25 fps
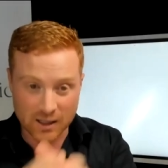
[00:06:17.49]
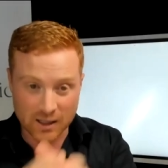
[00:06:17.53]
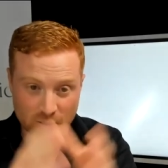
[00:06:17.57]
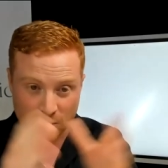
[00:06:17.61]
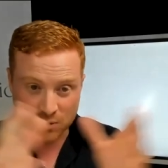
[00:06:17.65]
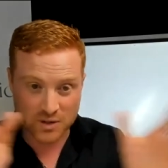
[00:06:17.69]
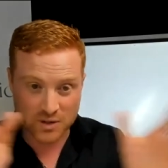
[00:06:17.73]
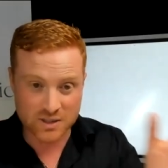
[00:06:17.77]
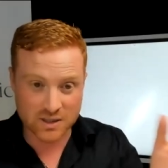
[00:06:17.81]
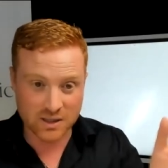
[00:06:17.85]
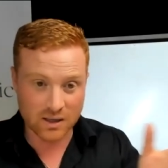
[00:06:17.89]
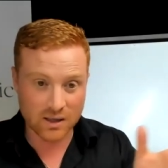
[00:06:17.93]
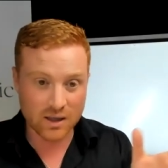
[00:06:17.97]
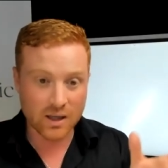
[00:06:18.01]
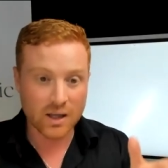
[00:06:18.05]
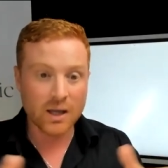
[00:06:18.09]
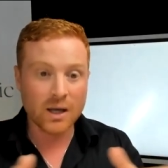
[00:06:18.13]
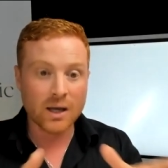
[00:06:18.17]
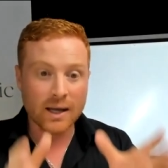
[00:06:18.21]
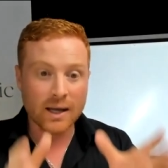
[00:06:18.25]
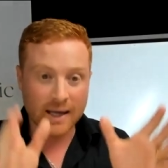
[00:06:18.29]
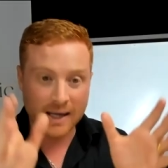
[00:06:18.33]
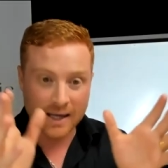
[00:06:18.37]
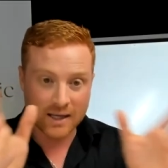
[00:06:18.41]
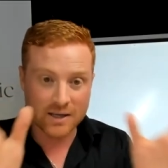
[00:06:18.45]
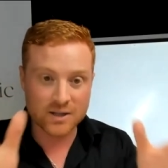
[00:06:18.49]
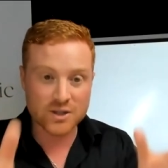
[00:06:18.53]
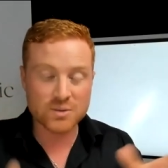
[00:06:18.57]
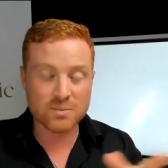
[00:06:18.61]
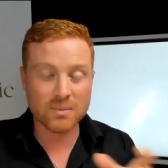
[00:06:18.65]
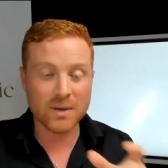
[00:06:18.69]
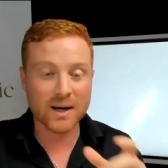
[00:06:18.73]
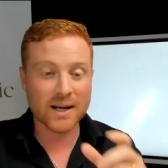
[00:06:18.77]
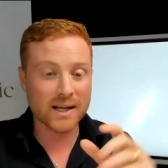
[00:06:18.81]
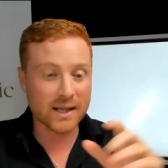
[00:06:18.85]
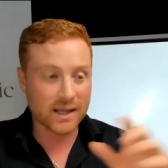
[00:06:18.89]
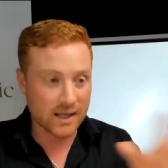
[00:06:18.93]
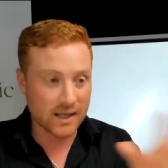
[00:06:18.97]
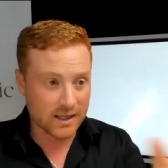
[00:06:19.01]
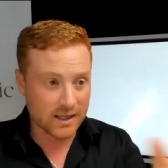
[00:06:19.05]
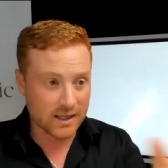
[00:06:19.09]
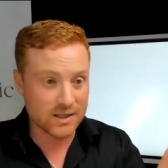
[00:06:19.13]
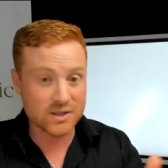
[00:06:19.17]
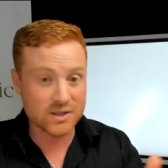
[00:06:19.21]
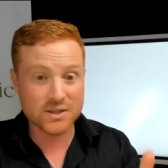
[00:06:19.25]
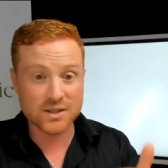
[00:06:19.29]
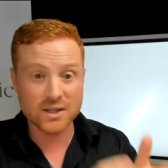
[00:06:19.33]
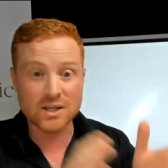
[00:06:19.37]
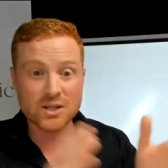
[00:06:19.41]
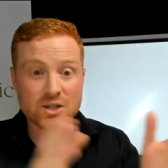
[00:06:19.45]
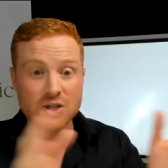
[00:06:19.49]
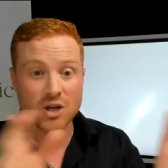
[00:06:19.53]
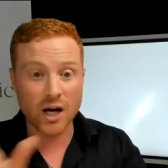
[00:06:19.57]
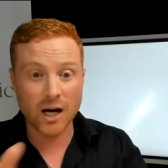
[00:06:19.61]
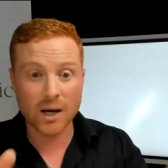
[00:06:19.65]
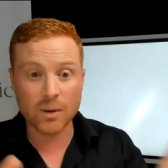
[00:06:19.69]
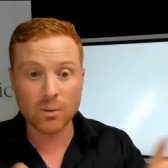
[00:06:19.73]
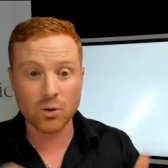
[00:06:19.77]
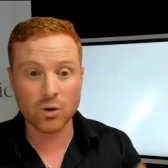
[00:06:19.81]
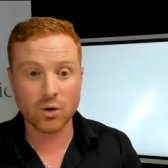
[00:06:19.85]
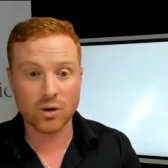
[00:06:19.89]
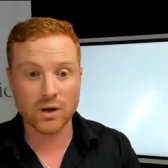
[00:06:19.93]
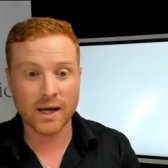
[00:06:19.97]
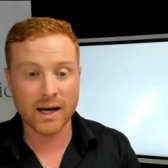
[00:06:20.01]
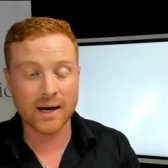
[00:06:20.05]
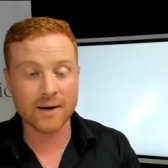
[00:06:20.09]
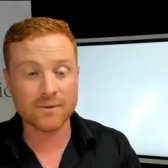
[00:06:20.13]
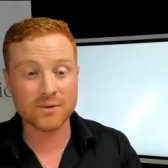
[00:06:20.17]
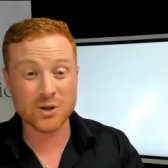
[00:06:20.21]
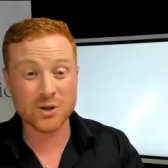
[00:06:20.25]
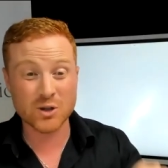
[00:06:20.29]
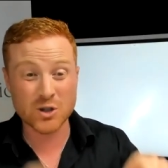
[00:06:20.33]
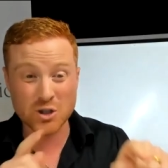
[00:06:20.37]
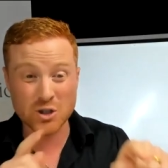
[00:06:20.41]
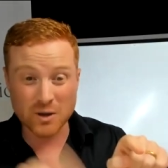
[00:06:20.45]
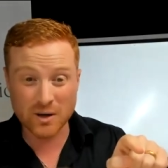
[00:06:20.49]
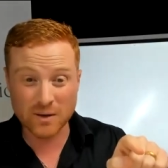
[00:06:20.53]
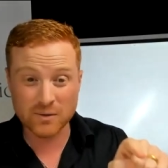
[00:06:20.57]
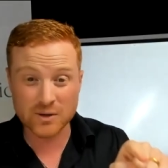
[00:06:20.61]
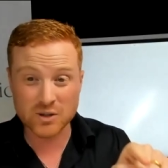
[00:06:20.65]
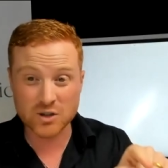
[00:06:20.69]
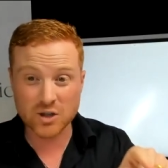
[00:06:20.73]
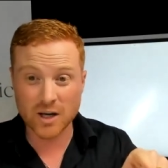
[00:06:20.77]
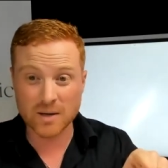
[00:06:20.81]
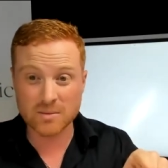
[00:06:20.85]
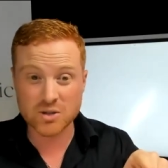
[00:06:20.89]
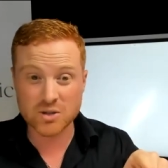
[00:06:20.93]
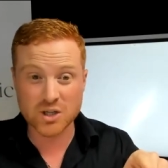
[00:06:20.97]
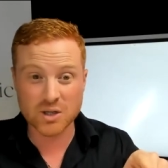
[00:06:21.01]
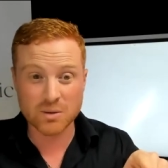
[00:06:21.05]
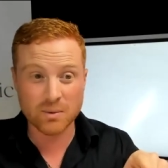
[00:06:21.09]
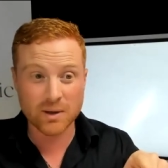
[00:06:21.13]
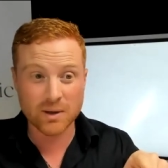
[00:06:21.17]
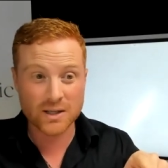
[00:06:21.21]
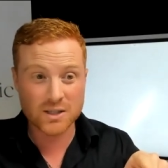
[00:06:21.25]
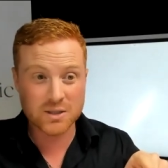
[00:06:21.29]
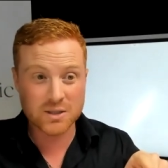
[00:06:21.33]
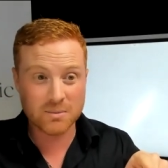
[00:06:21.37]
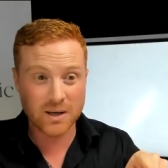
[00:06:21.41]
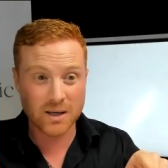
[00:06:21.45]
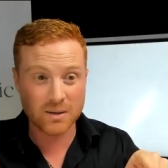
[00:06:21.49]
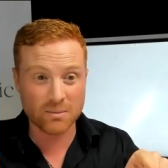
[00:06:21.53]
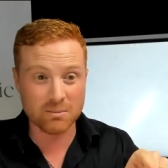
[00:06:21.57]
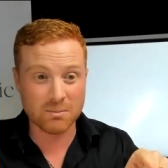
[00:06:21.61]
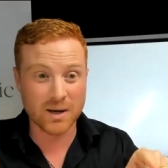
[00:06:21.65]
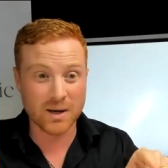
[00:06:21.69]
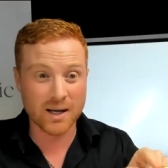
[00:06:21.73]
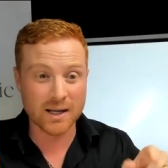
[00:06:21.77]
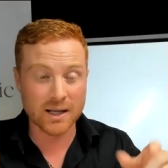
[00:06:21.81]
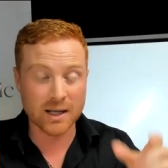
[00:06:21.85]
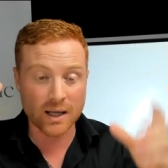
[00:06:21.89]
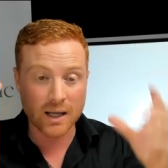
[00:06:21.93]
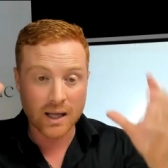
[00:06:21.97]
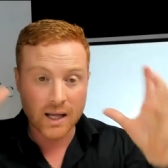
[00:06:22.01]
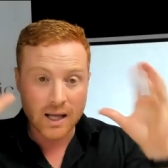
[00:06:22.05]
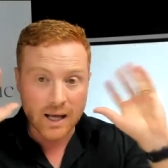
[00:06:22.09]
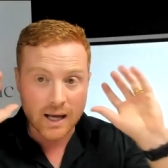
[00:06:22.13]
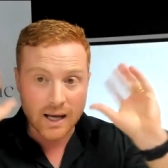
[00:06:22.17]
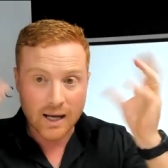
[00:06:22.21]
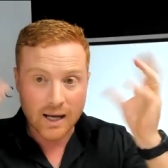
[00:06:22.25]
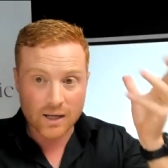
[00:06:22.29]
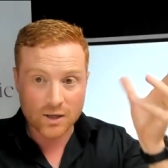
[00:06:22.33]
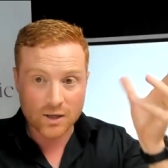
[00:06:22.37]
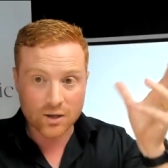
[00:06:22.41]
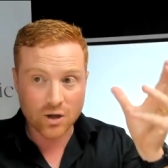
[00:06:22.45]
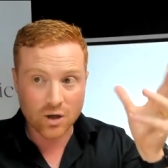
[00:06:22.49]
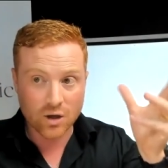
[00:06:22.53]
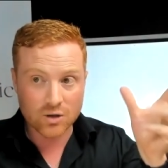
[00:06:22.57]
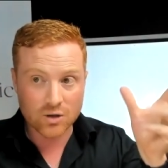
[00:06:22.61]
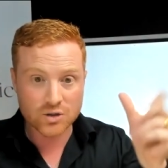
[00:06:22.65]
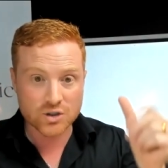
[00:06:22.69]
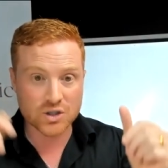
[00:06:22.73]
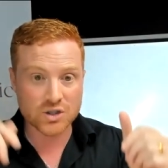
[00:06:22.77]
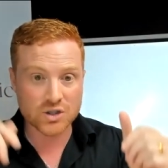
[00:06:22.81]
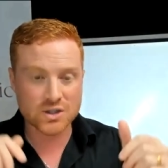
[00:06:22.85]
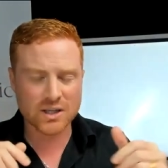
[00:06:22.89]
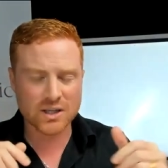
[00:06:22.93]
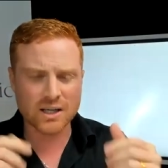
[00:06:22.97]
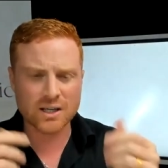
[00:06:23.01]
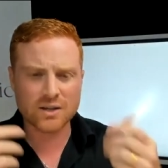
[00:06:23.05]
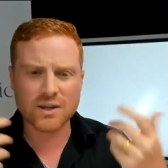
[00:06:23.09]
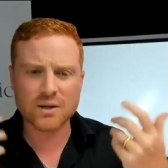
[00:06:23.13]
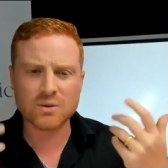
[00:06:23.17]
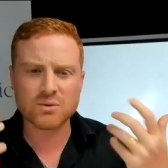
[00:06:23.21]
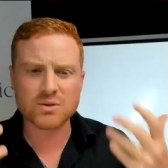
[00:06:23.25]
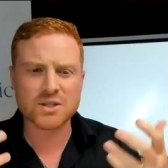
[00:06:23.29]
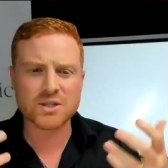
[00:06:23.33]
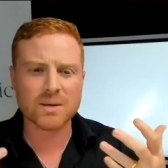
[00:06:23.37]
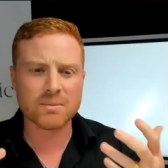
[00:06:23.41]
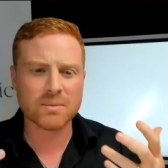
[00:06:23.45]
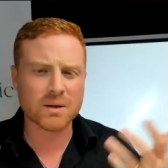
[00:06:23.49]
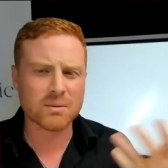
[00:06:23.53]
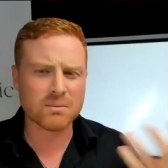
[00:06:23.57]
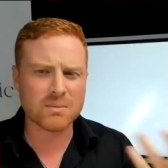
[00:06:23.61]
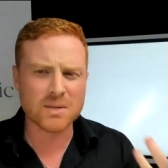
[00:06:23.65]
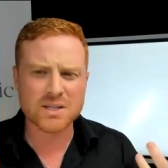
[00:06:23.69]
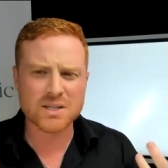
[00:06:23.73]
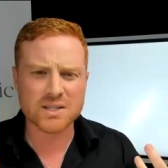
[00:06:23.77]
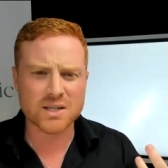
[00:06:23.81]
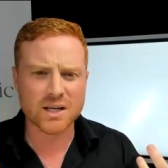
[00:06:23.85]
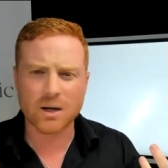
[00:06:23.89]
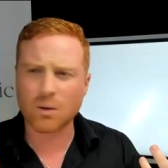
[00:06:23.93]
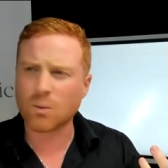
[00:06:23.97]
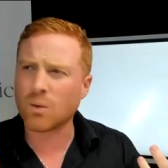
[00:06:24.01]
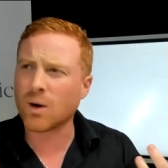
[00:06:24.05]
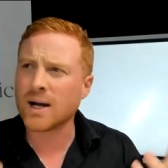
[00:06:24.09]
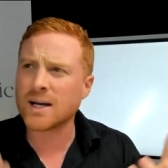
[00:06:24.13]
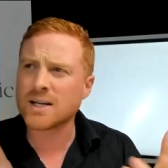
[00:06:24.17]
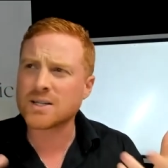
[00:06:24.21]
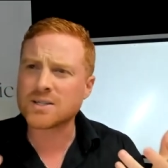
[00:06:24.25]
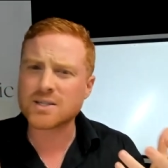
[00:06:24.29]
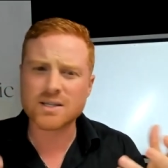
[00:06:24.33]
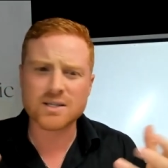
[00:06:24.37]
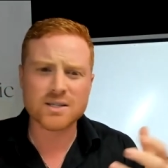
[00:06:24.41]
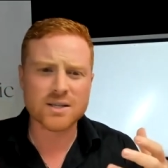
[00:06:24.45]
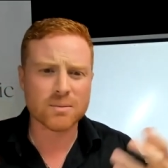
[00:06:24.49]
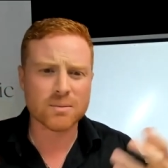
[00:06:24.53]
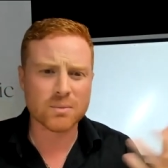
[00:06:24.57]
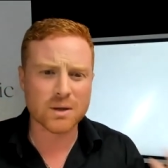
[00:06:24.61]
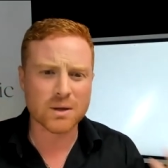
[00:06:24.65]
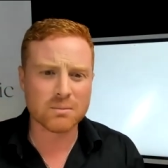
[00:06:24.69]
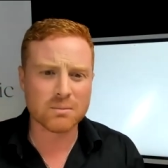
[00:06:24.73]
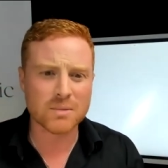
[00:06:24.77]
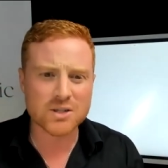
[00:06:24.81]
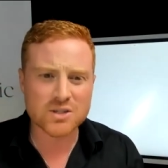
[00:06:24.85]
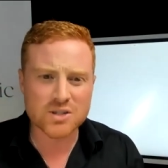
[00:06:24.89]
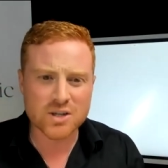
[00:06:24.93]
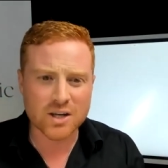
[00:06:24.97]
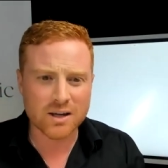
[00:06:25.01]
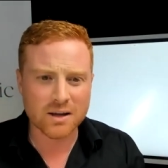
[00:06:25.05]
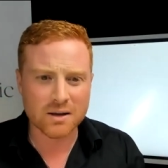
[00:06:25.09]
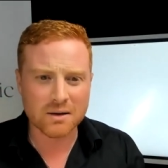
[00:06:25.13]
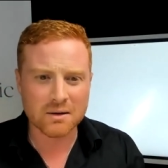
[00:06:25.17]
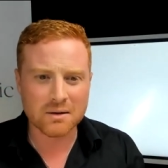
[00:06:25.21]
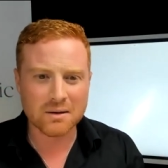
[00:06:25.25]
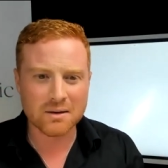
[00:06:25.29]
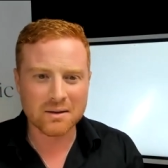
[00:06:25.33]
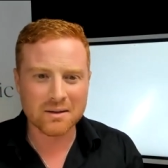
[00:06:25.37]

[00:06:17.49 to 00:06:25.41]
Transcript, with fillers: It was the, here's money, here's this, I will look after you. So every time she went to make money, unconsciously, there was something missing. Why is there something missing?